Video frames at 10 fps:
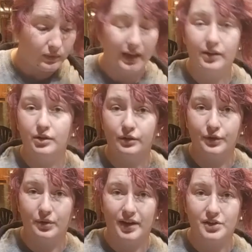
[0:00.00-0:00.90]
I don't know if
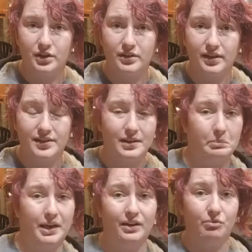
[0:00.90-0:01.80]
you guys heard this. It
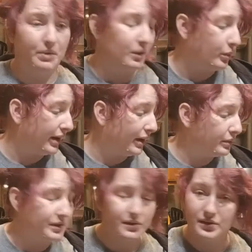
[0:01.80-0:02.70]
may have been when I
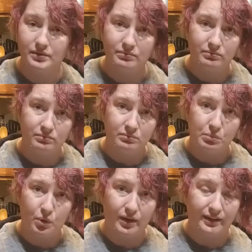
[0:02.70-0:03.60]
was
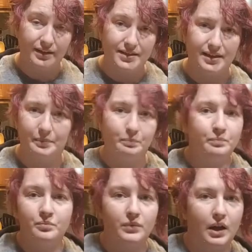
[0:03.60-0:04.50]
pouring this in.
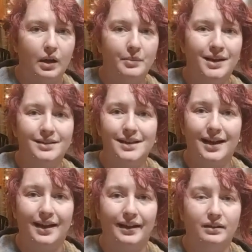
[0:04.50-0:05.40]
I'm not
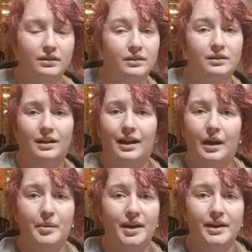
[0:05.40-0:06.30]
Thai.
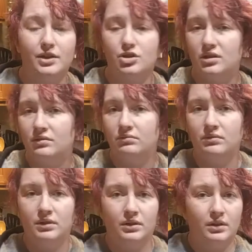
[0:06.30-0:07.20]
I'm not Asian.
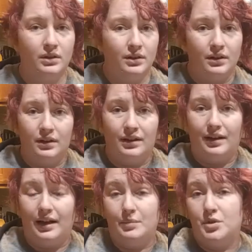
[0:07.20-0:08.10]

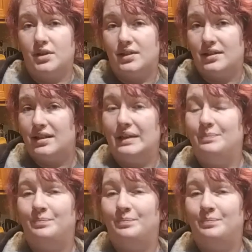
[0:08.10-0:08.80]
I'm just,